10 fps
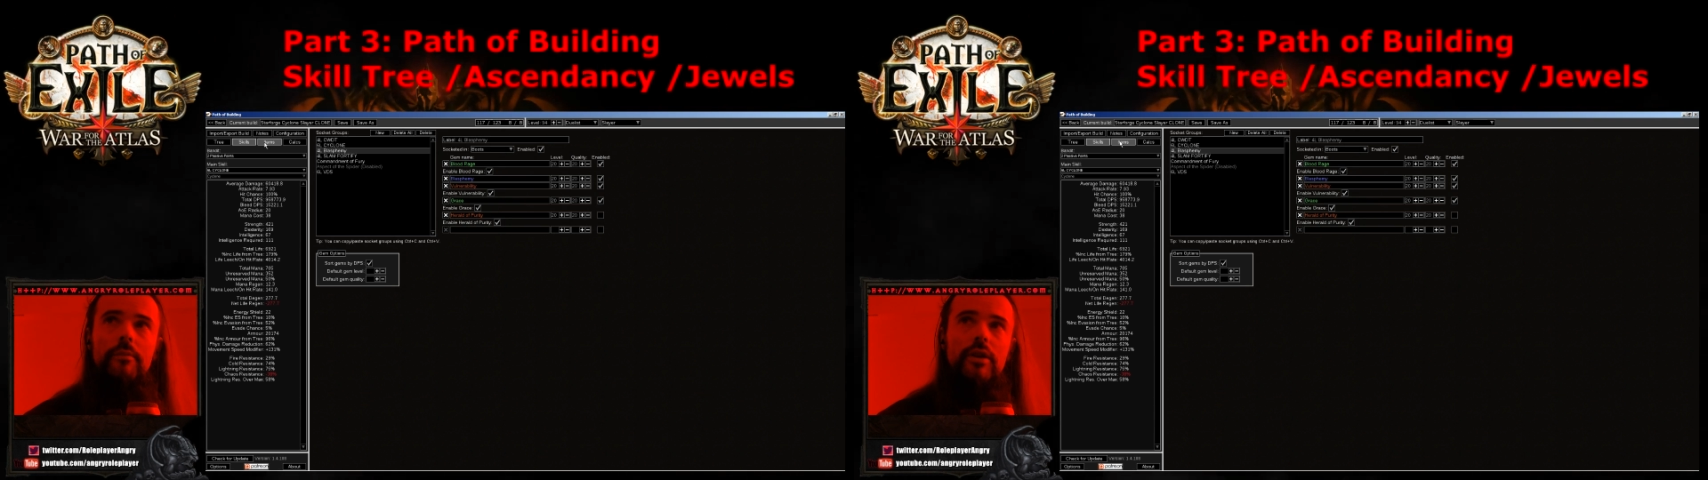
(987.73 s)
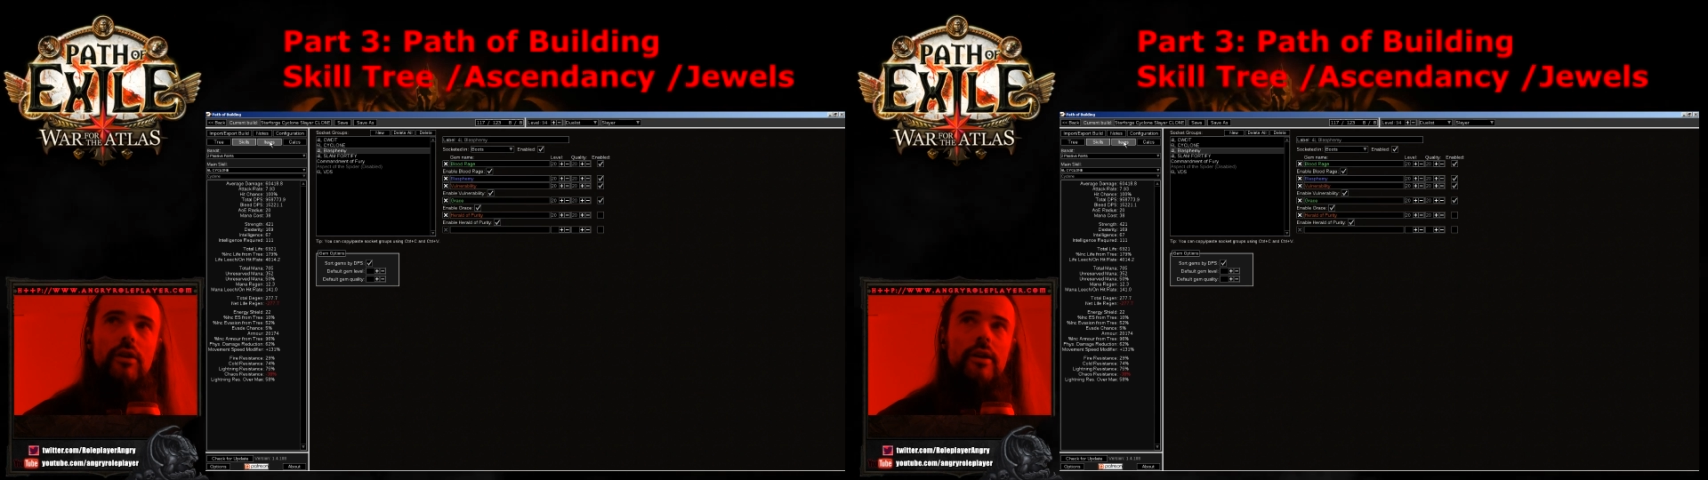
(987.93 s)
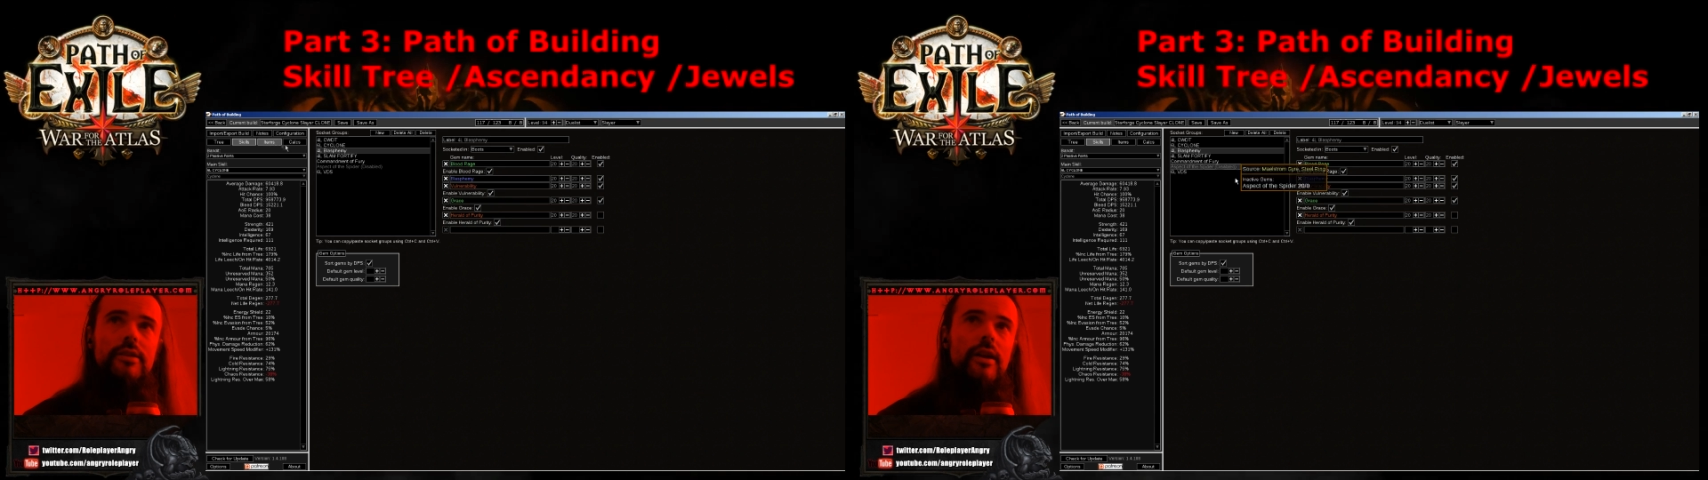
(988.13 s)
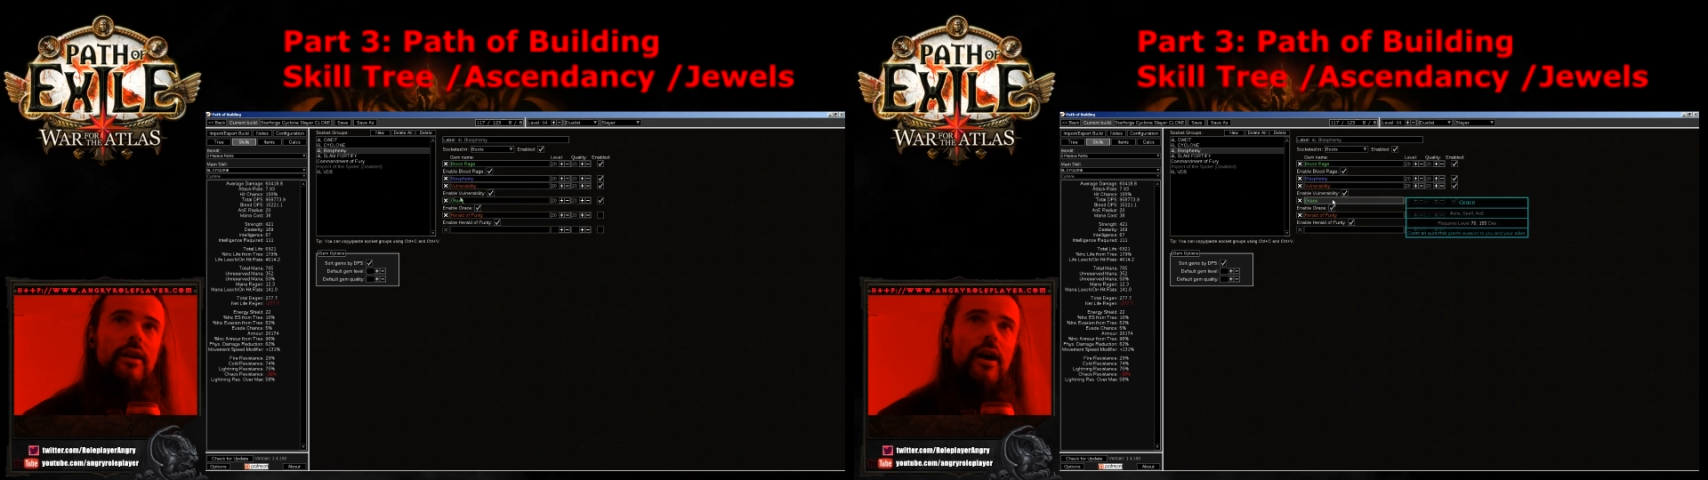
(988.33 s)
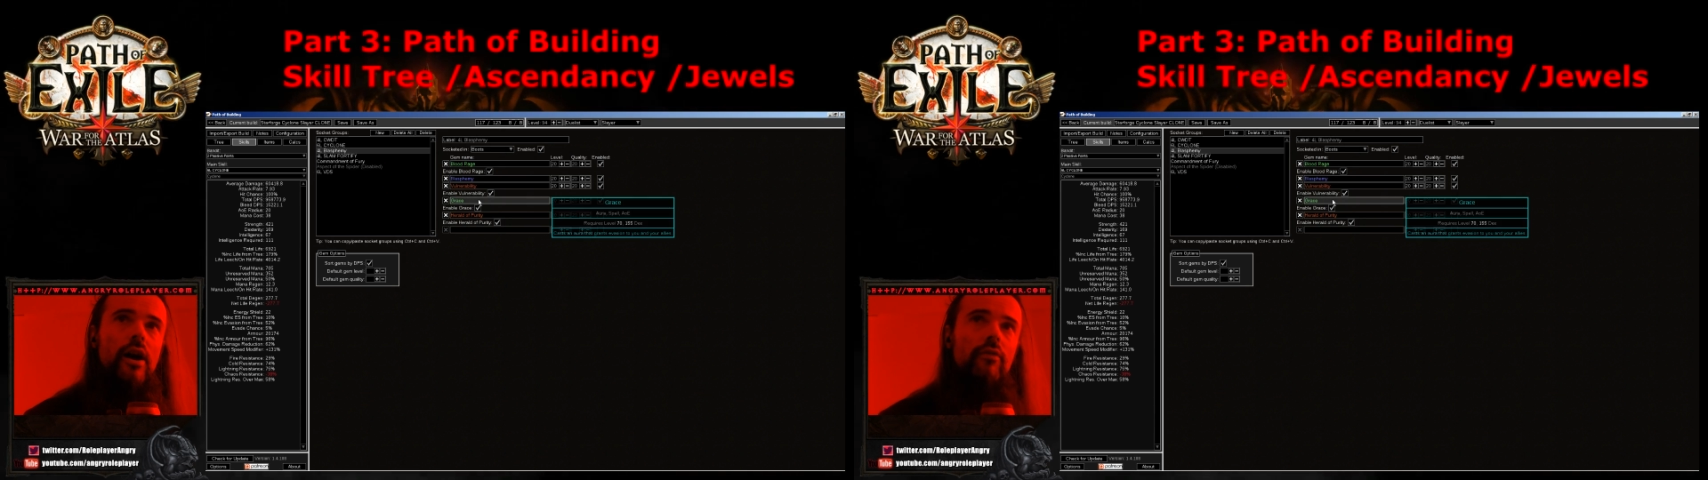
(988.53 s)
because
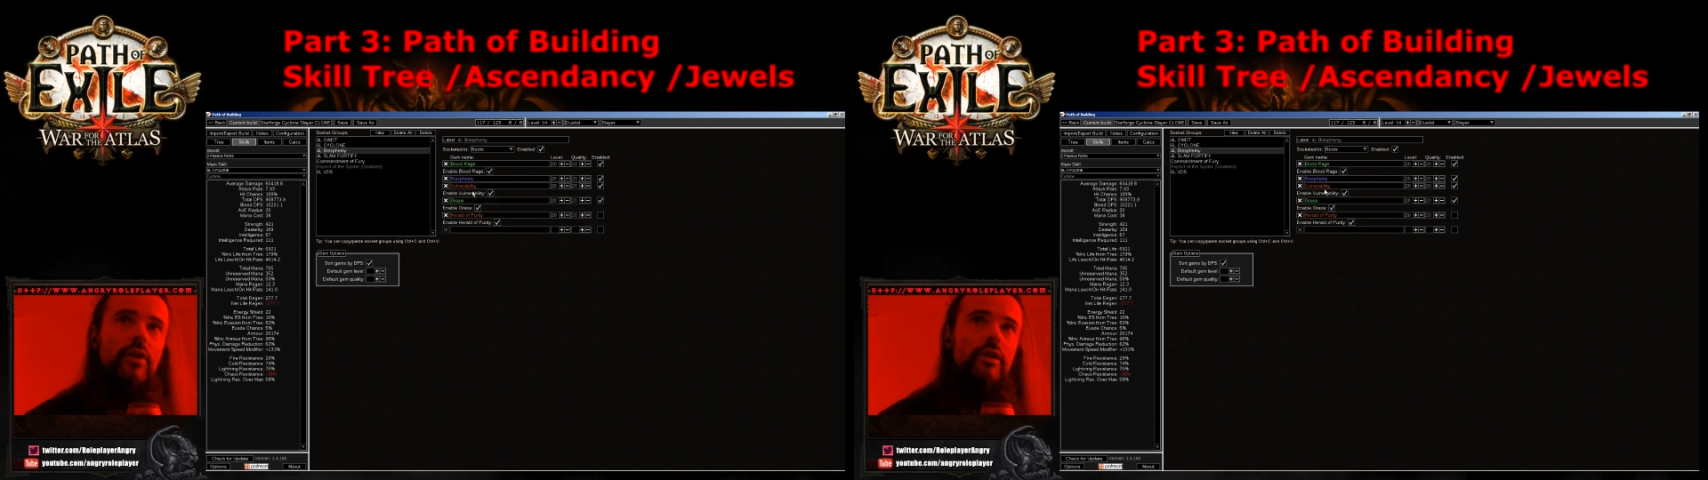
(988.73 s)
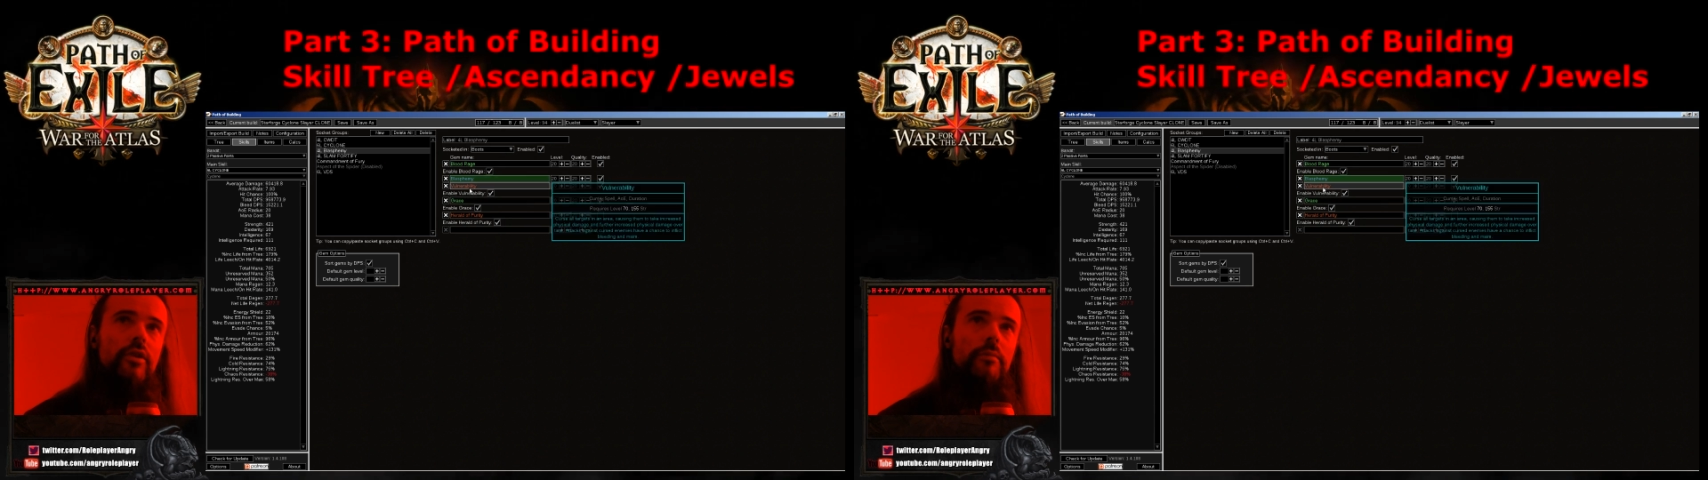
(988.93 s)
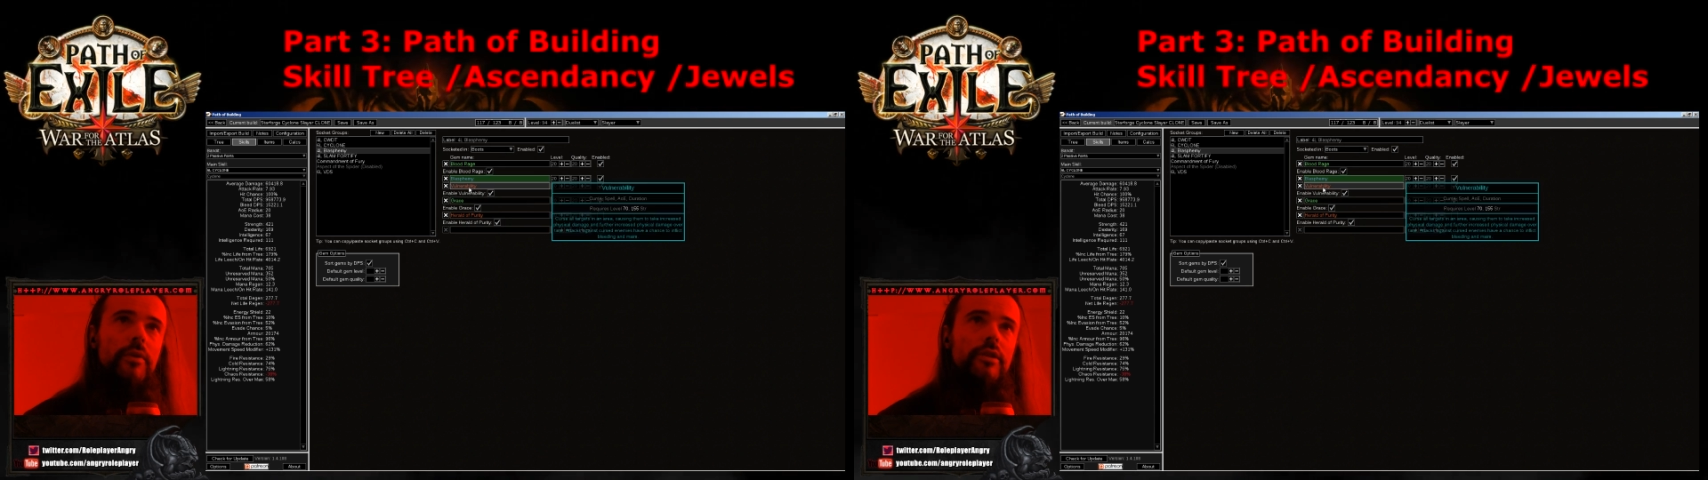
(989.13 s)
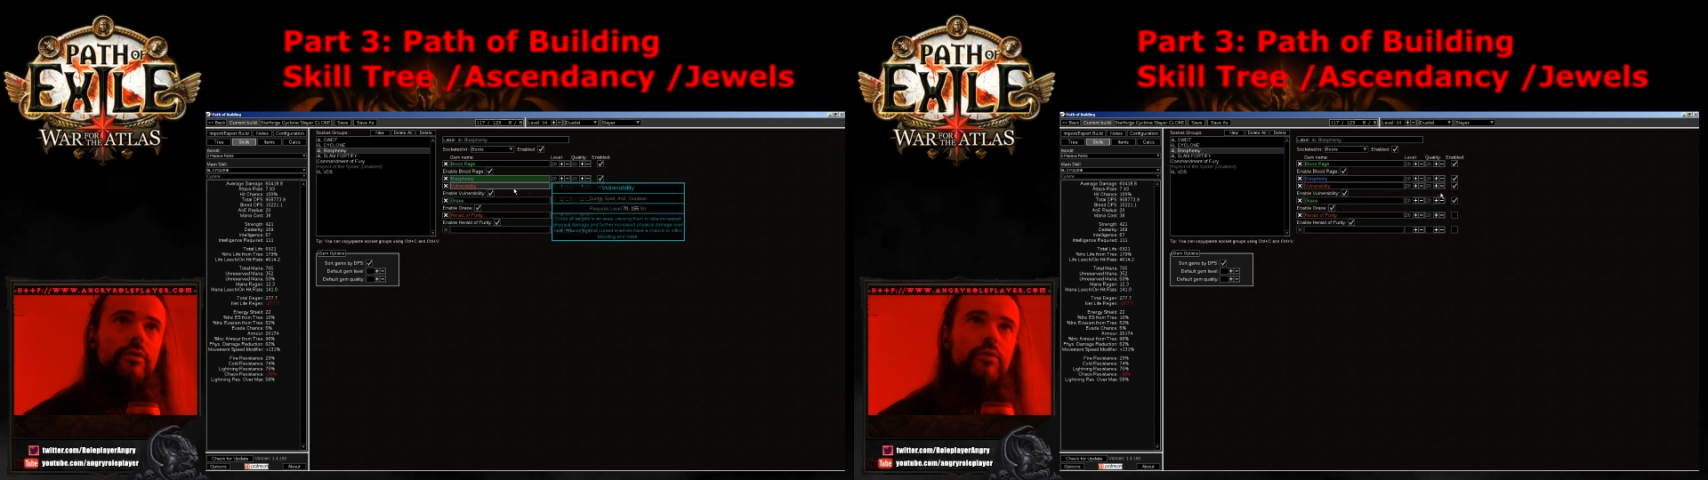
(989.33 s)
our vulnerability